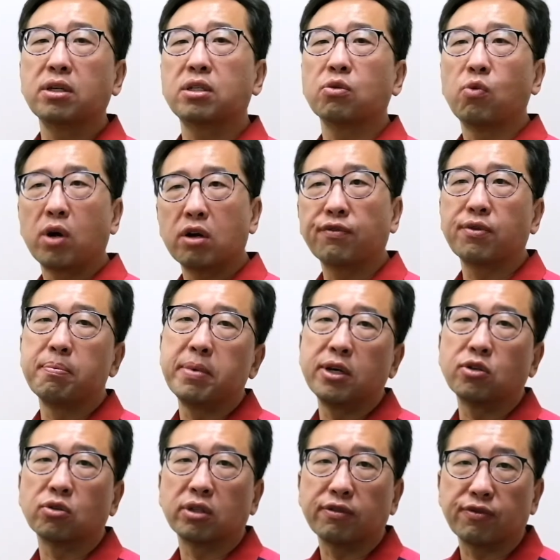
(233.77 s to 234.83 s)
one of the major
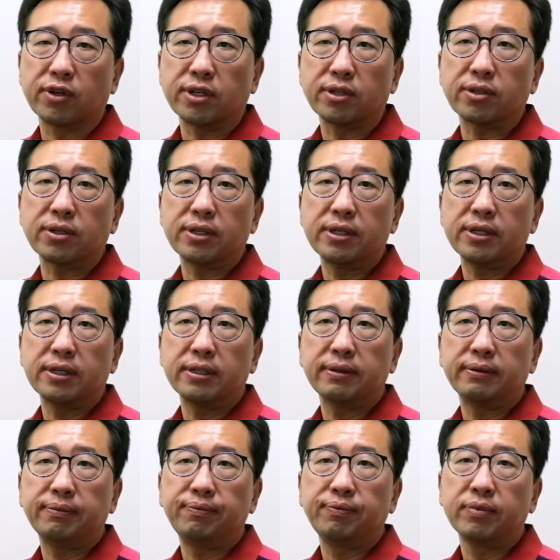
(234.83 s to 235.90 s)
difference.
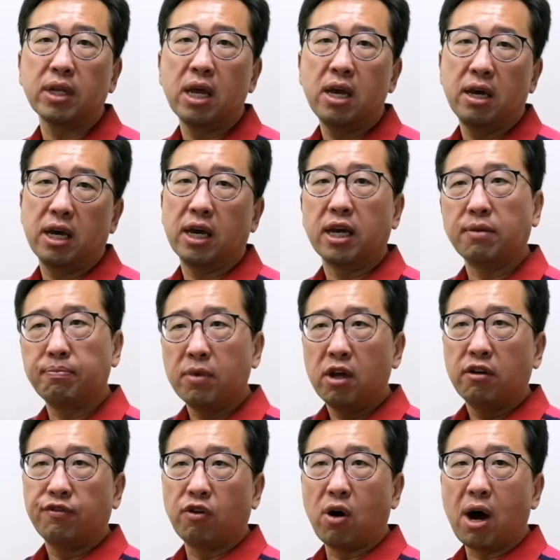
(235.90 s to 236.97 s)
And
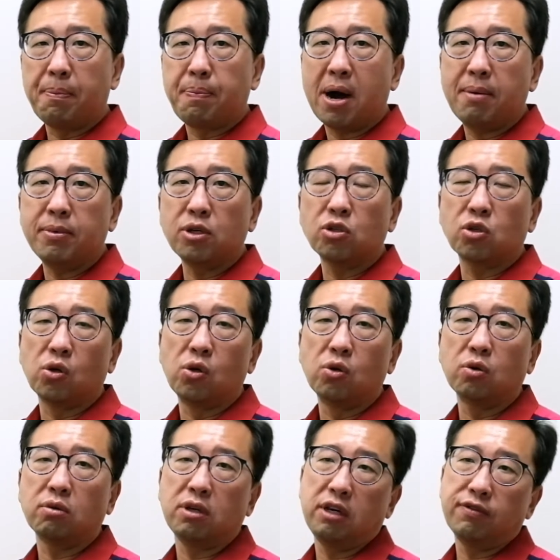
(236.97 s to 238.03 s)
for apartment zone,
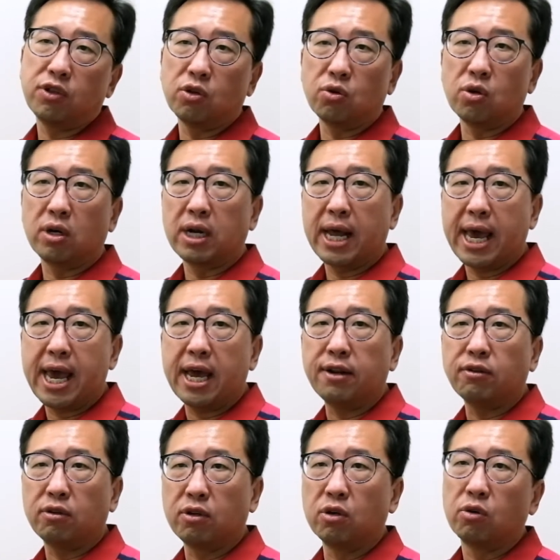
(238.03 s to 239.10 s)
even though your land,
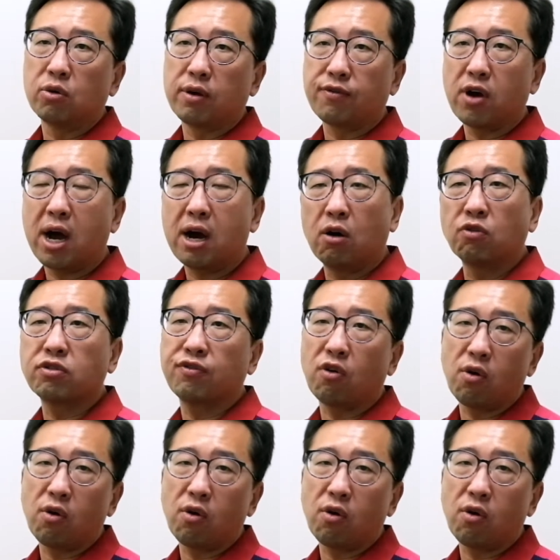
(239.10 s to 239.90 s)
you have a house 4